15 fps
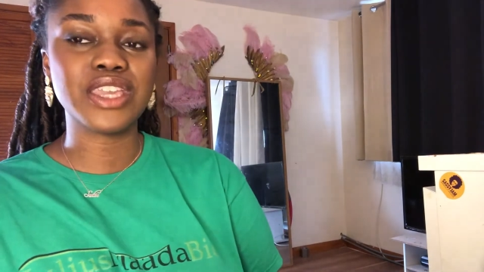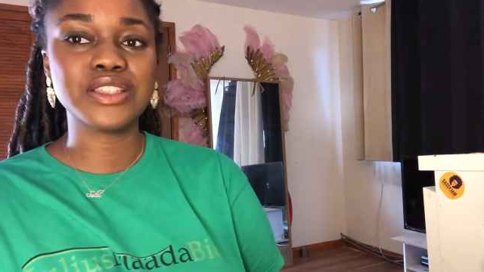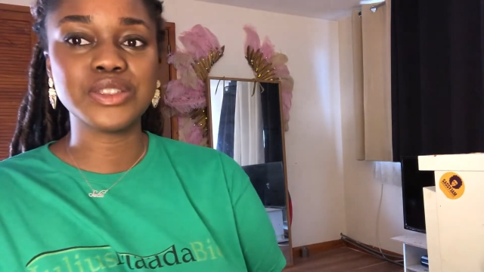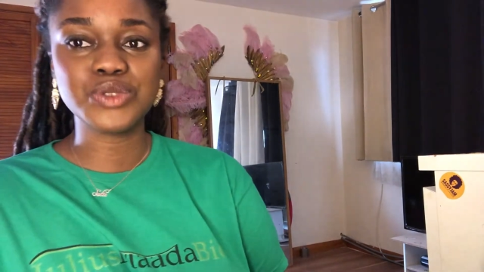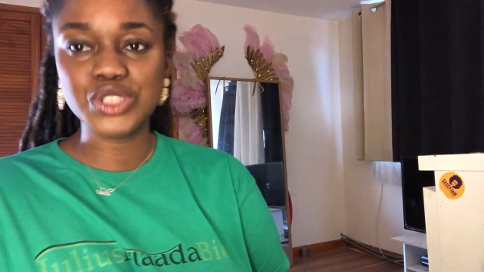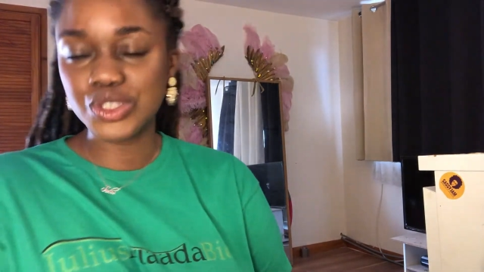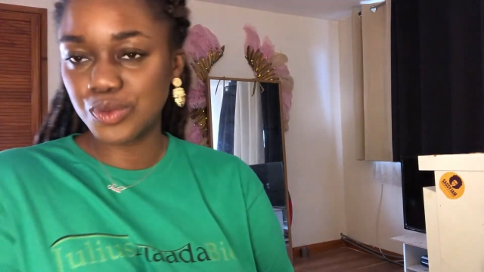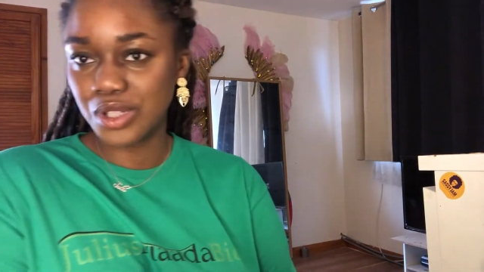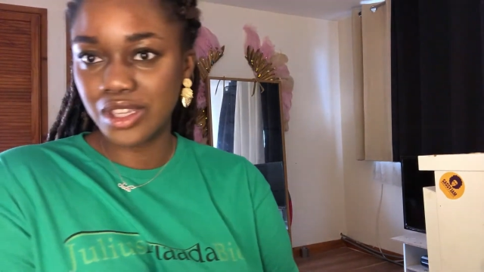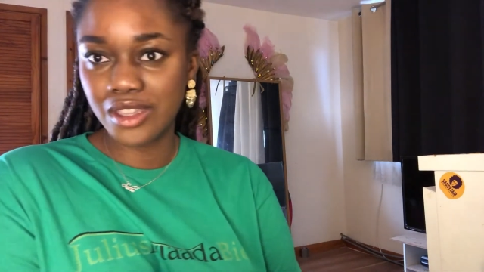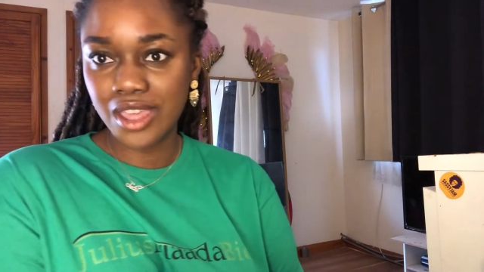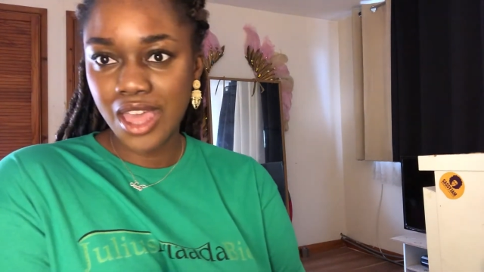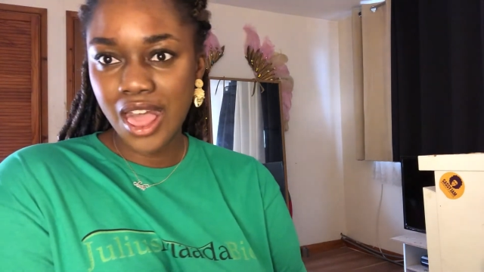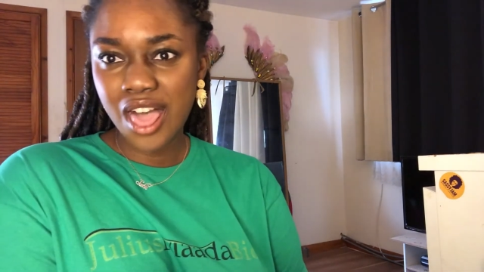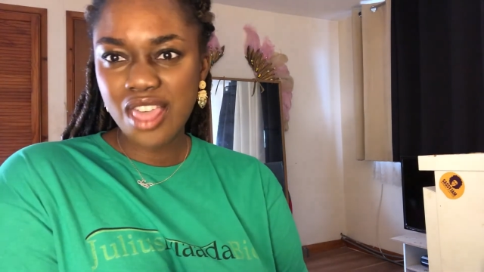And so we just want to
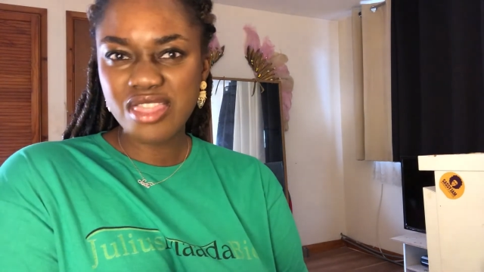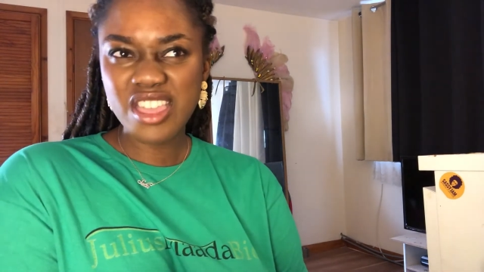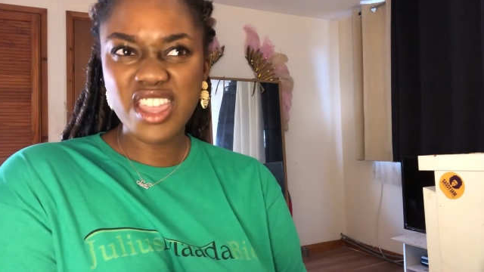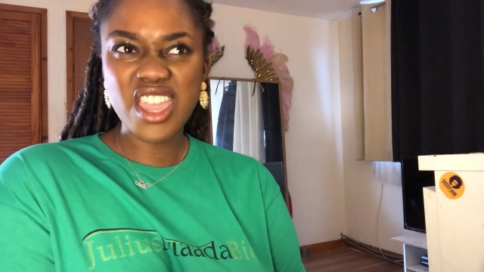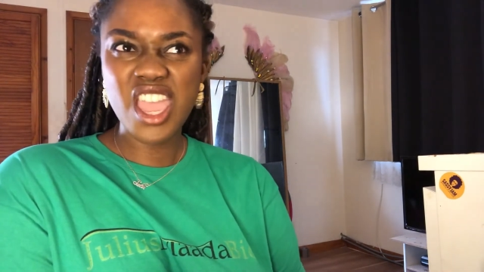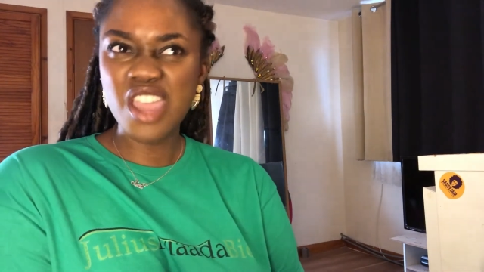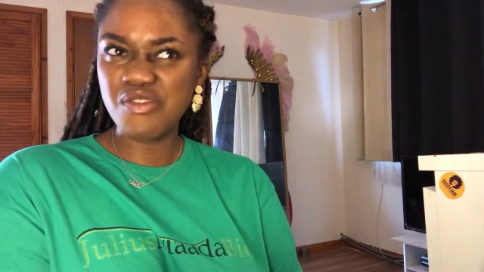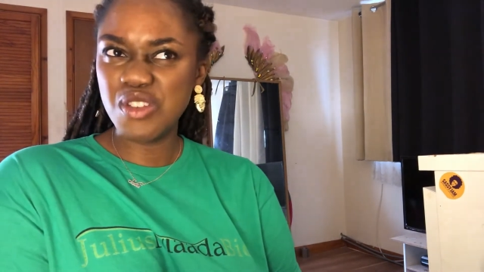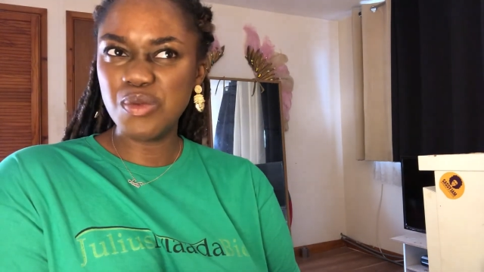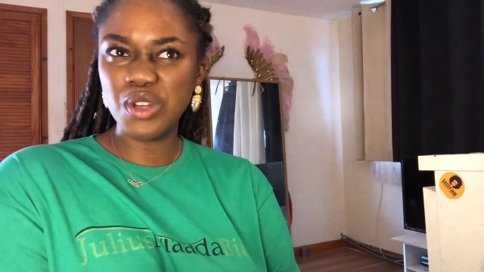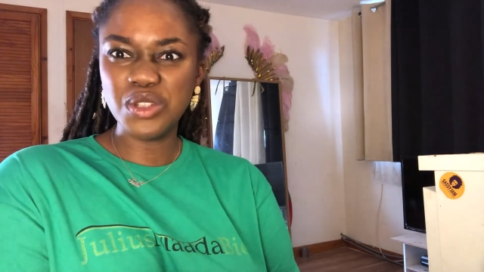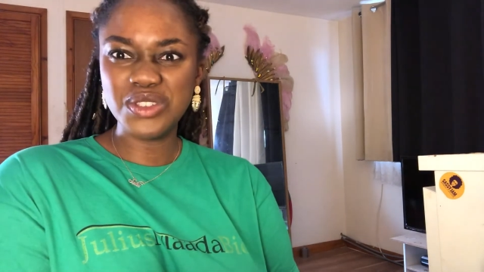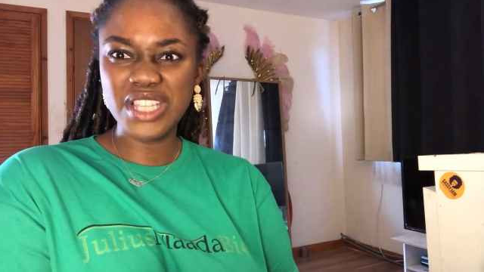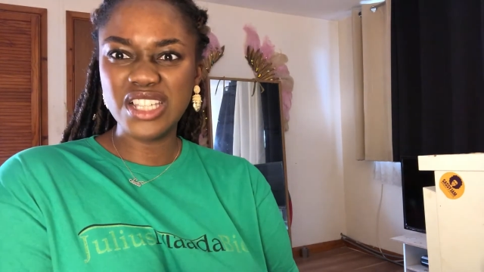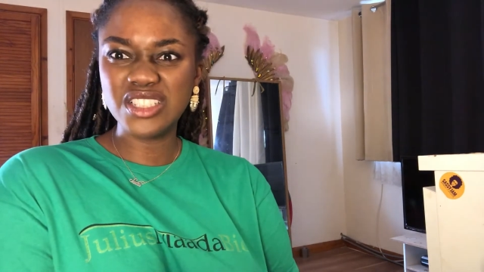thank everyone
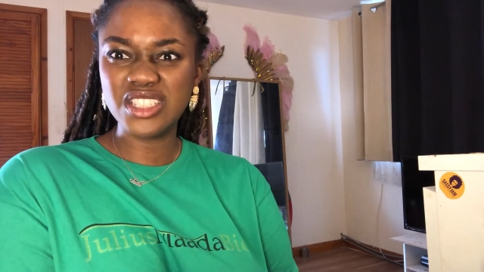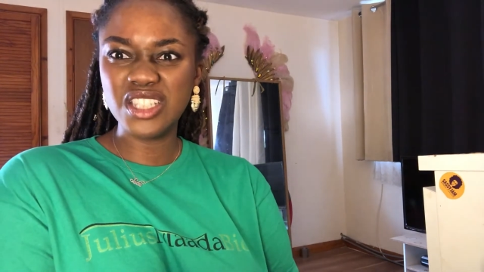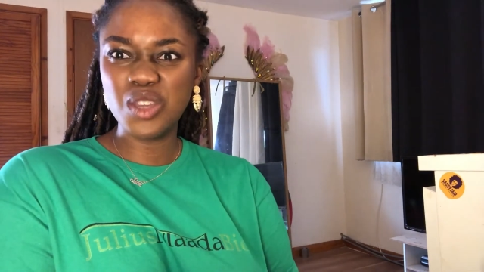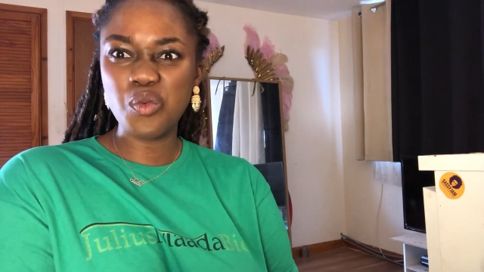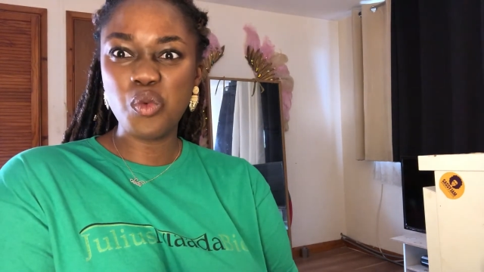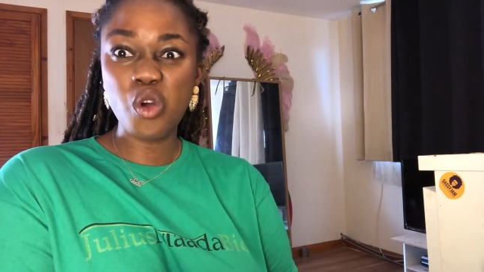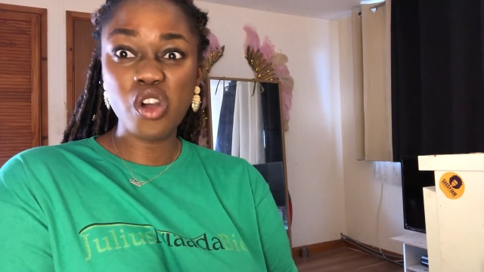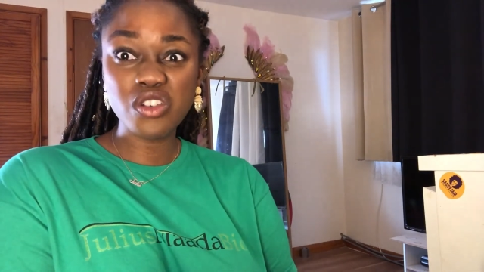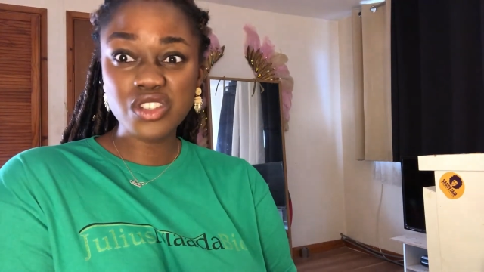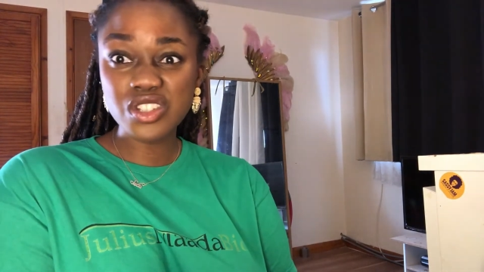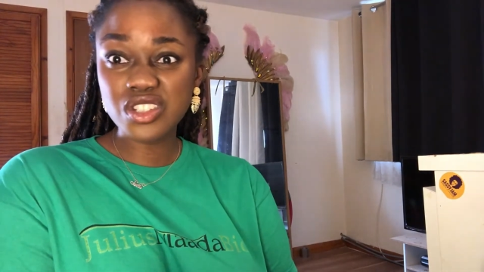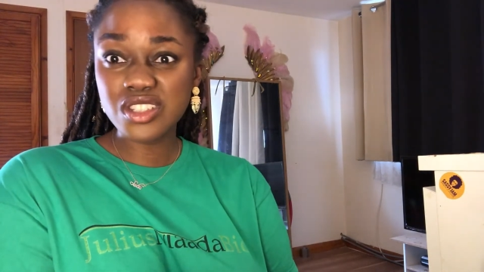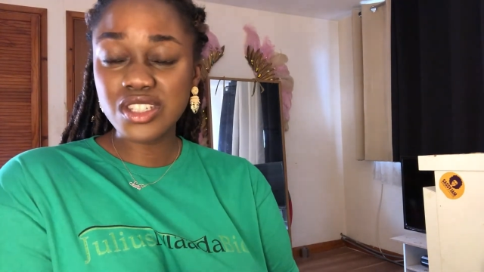who's actually watched